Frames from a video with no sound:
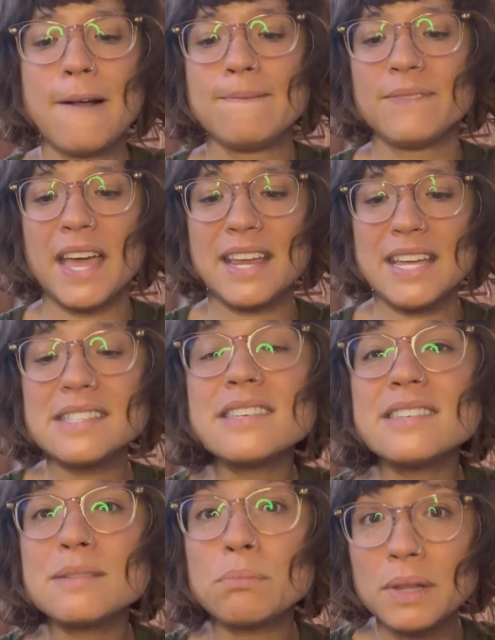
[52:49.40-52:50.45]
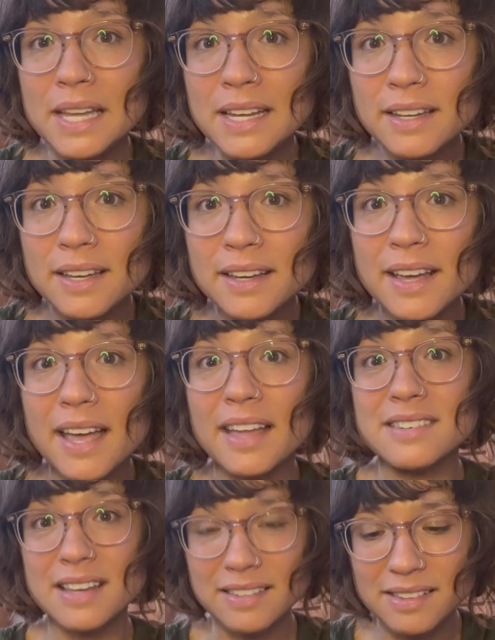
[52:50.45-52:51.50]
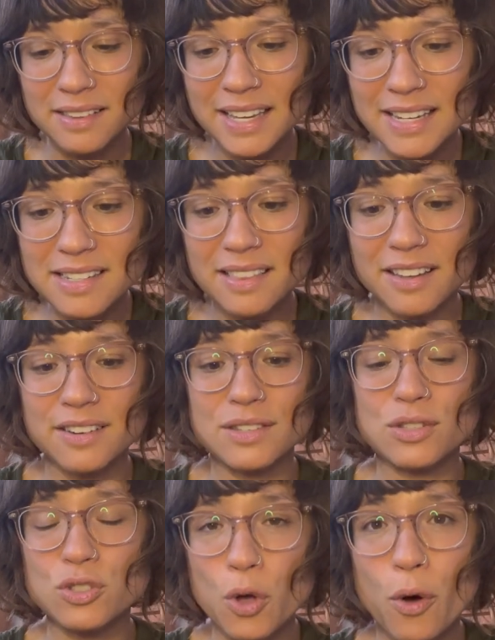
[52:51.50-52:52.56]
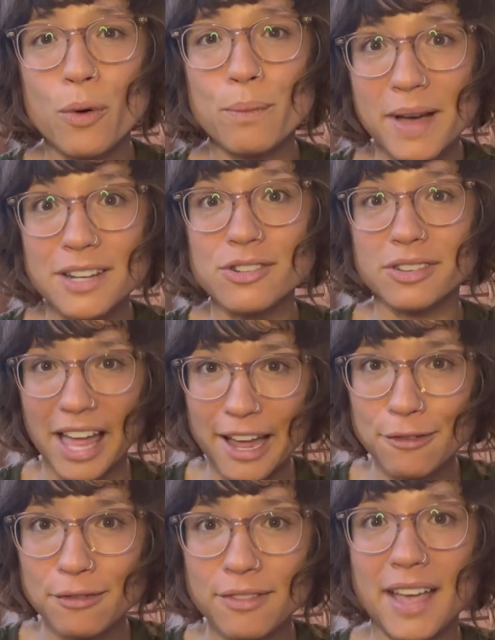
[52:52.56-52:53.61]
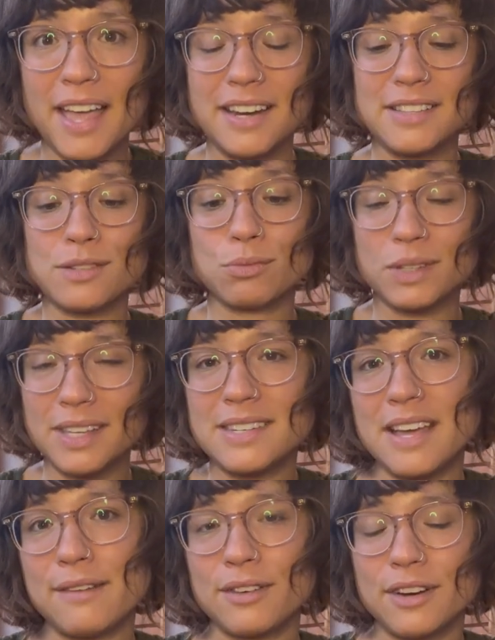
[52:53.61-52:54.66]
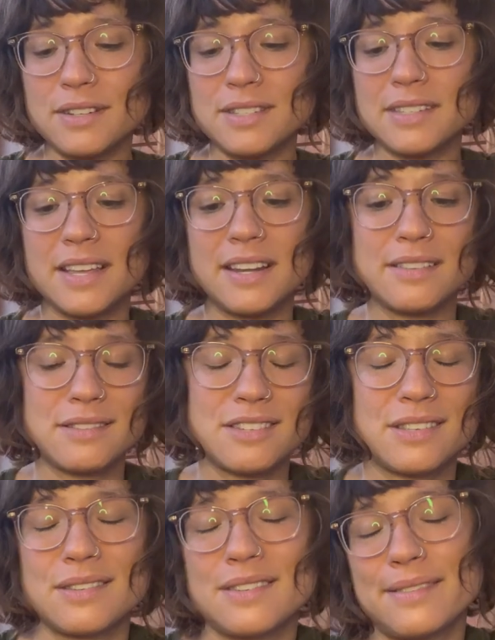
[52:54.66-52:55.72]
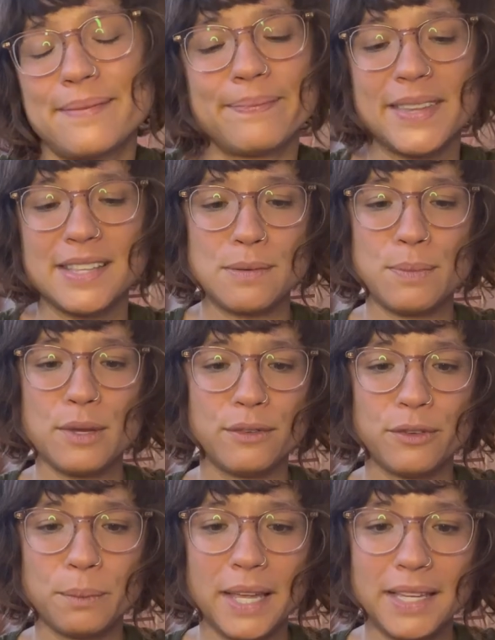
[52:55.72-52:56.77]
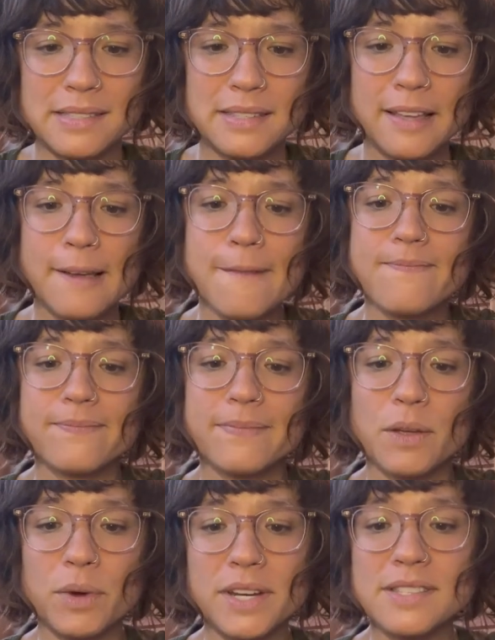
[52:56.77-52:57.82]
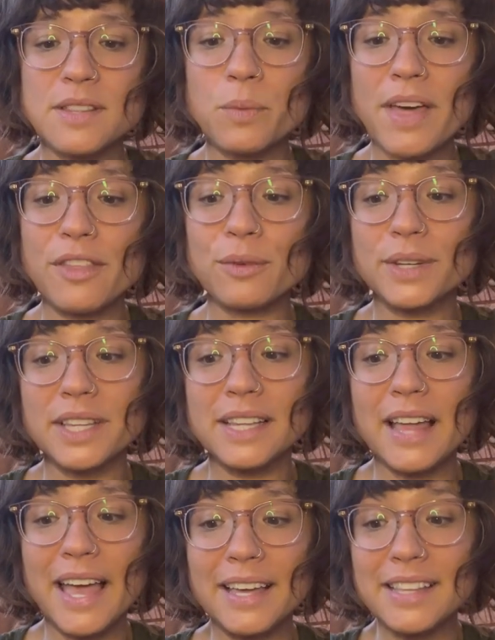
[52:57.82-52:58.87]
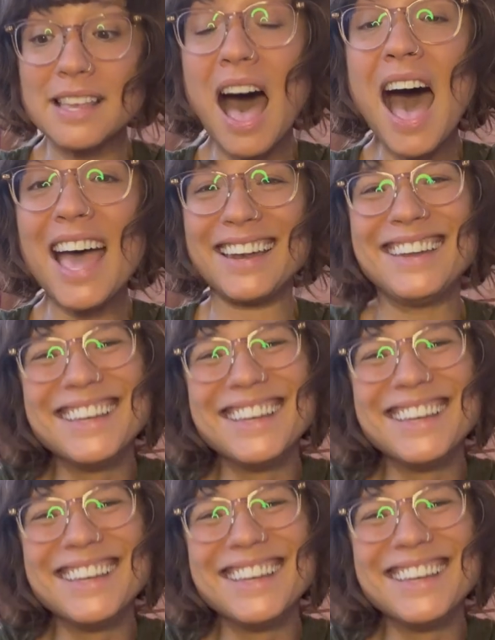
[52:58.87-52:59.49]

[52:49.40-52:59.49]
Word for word: that isn't bleak and desolate. There's so much life and it's really diverse and it's just, it's a beautiful place. What is the weather really like? It's hot.